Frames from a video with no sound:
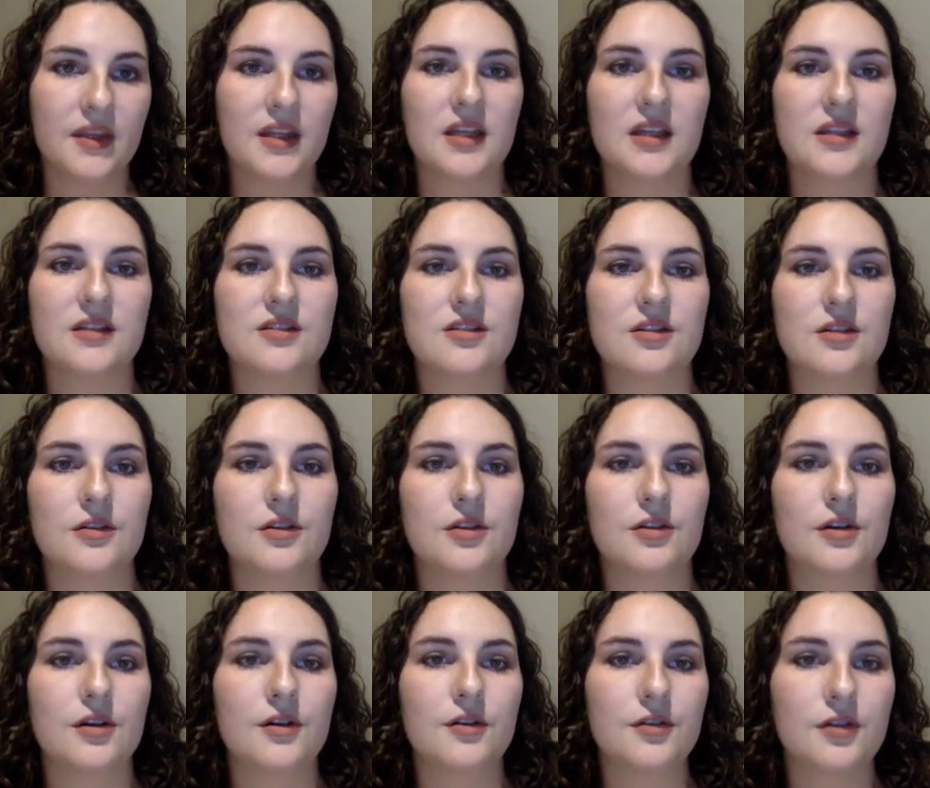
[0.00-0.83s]
And so the
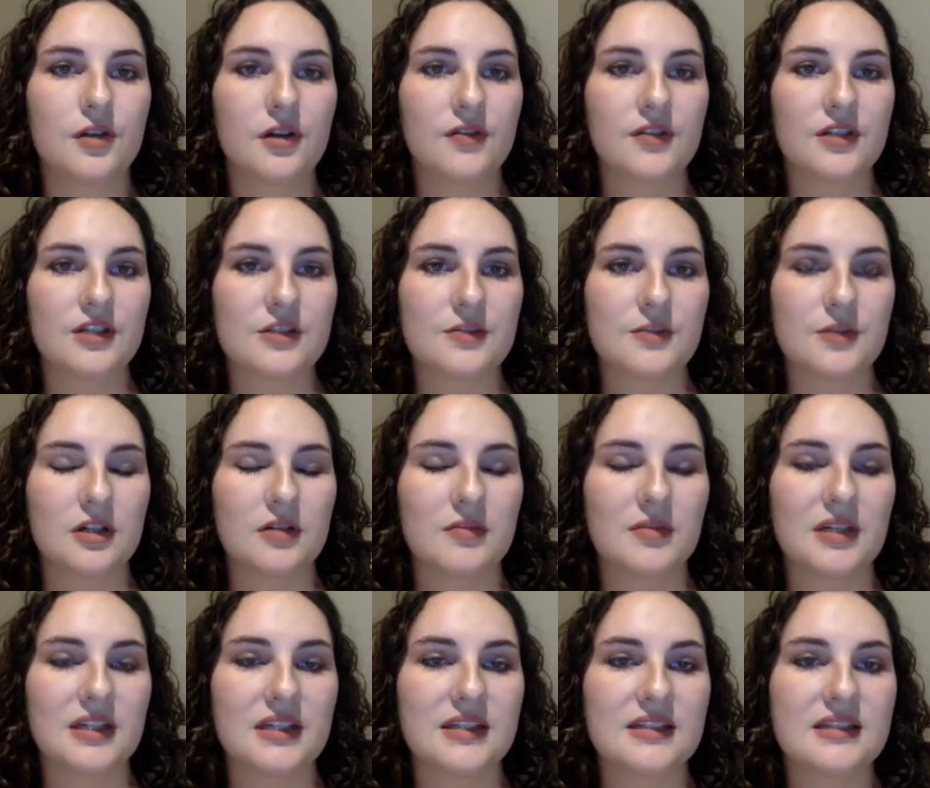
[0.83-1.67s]
growth curve
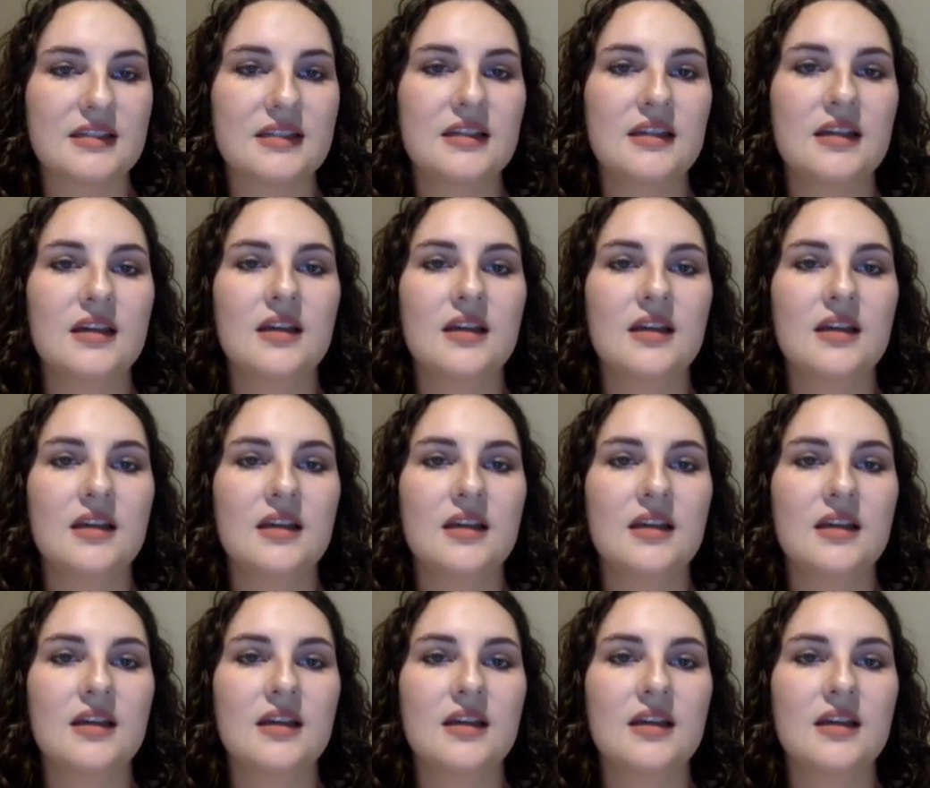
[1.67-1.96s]
experiment